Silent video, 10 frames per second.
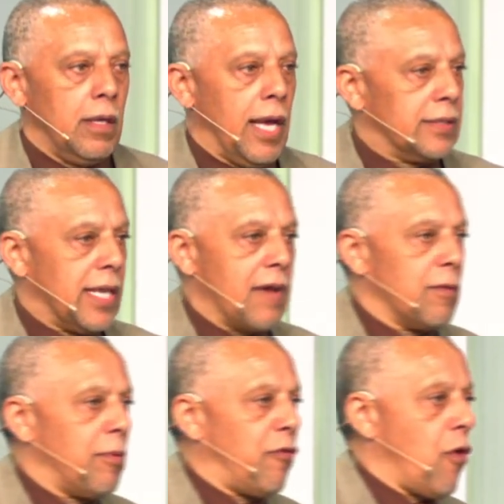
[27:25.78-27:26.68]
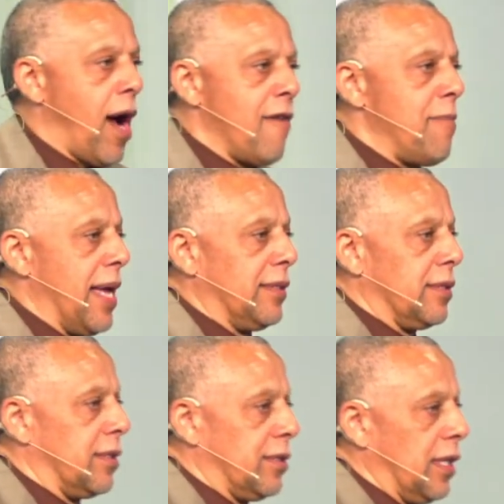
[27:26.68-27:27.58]
As never before. I've made the
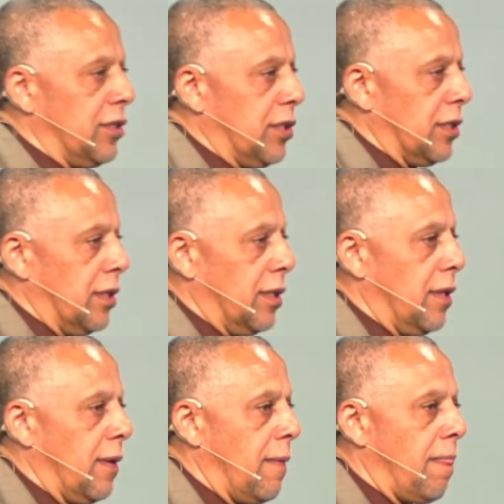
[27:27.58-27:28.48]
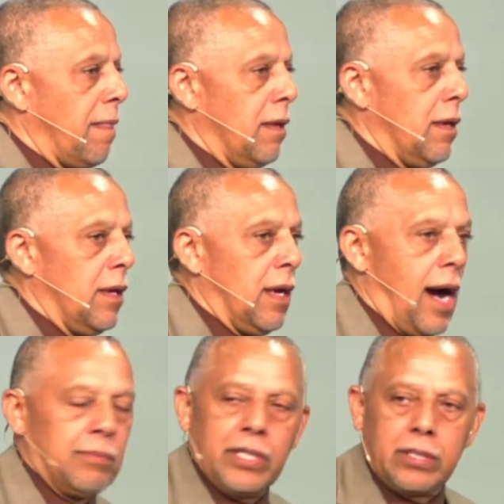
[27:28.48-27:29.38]
decision.
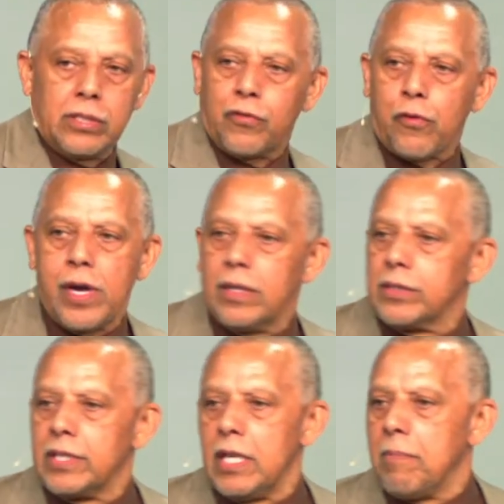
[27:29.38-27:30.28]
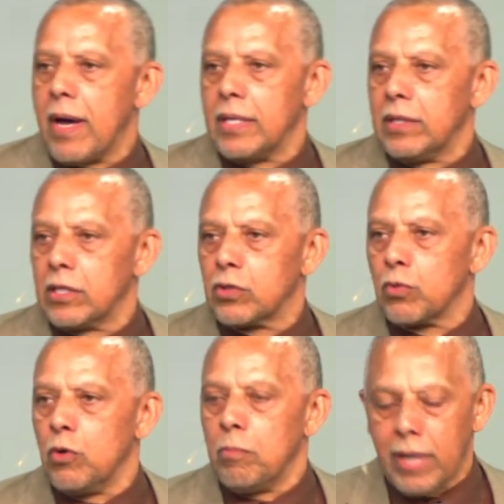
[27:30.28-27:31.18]
I'm just as frail as anybody in this
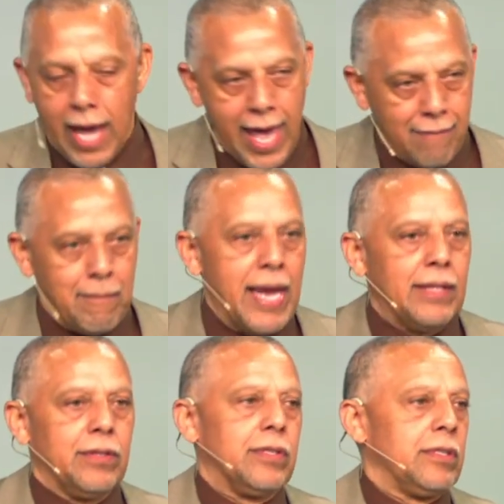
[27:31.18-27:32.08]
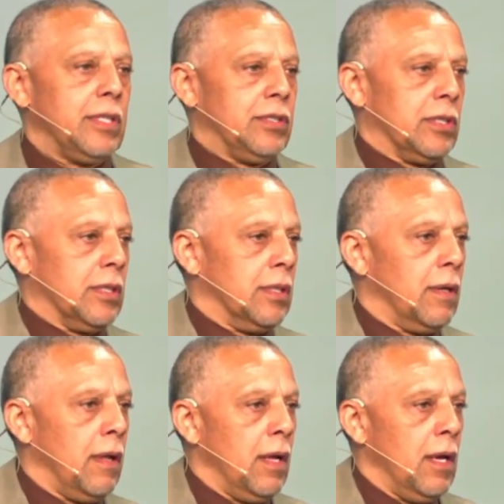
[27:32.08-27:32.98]
room, but I have made the decision.
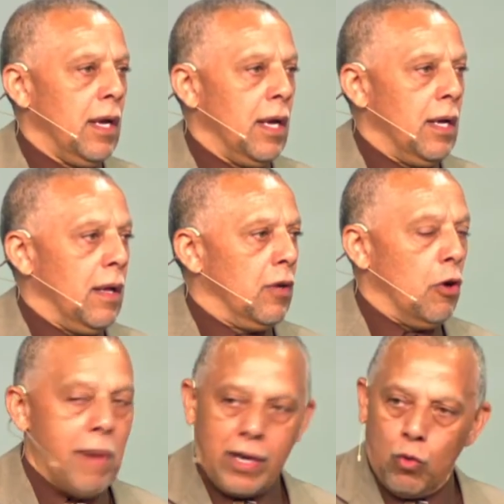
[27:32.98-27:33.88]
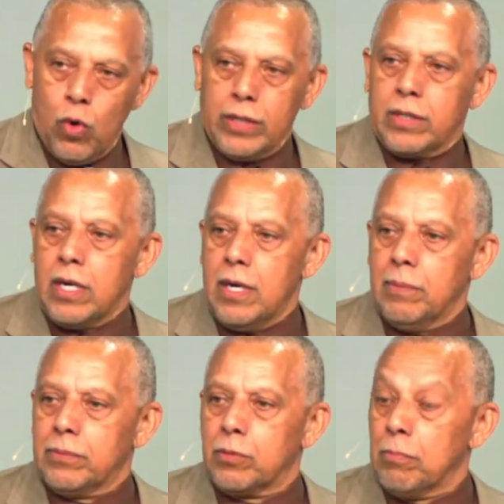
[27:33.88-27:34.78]
No matter what
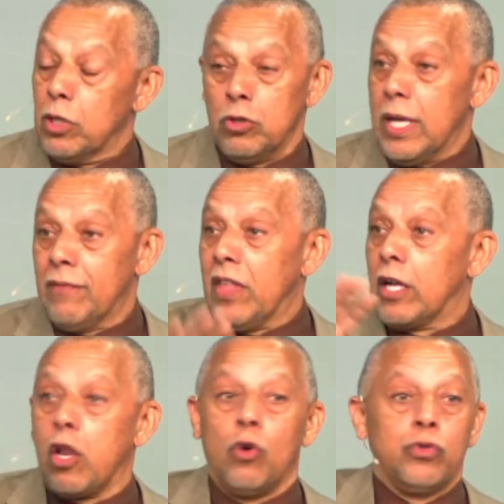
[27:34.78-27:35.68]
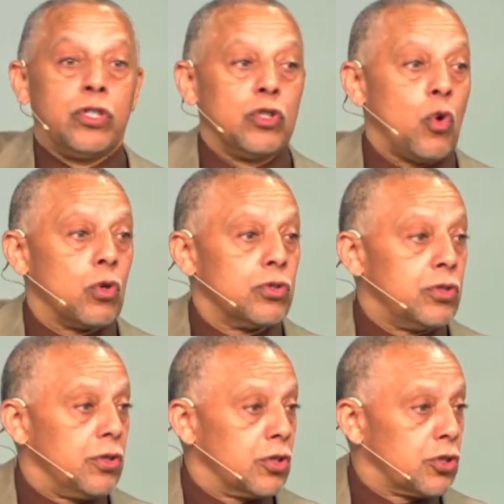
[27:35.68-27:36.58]
comes, if they close the doors
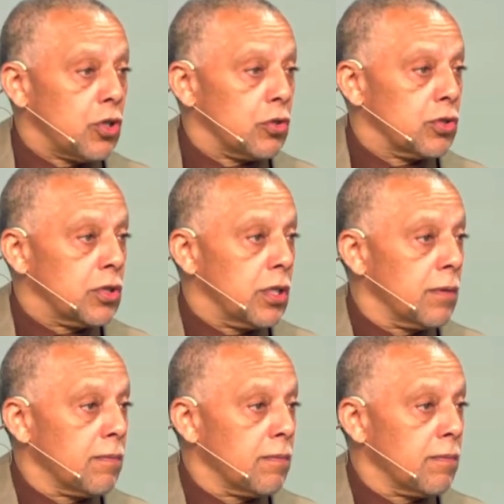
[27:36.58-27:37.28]
to the church,